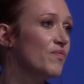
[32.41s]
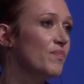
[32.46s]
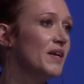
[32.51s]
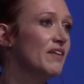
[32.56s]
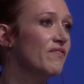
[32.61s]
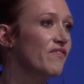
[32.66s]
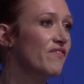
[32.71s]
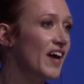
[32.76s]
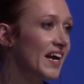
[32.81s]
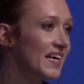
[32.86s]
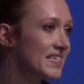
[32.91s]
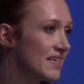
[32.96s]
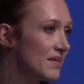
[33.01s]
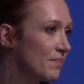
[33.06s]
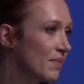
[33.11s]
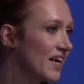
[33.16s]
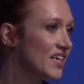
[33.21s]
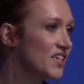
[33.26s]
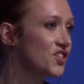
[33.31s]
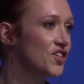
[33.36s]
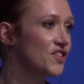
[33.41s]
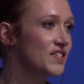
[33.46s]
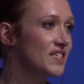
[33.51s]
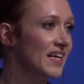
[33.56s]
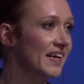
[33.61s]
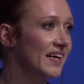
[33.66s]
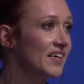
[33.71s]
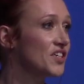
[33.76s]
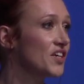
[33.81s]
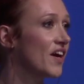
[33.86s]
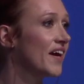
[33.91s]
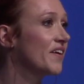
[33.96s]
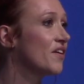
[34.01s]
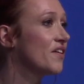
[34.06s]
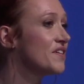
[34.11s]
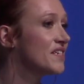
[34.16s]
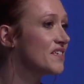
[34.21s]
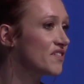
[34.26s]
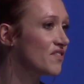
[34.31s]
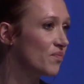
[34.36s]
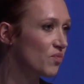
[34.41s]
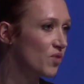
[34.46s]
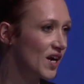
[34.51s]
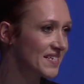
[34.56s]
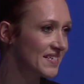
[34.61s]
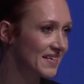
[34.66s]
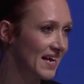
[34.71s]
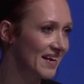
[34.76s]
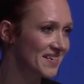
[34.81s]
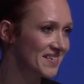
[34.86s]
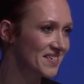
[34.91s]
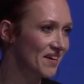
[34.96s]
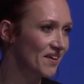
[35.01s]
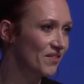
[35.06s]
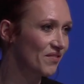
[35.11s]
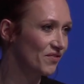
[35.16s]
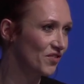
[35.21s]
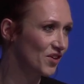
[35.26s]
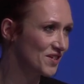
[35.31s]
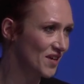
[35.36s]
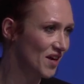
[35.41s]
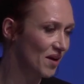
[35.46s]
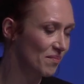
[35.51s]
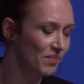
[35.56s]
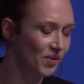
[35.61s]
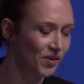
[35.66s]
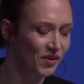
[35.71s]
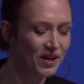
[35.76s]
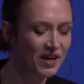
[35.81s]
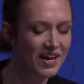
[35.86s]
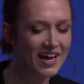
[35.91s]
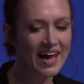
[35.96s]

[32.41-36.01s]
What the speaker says: been infected by issues like a diagnosis of breast cancer, for example,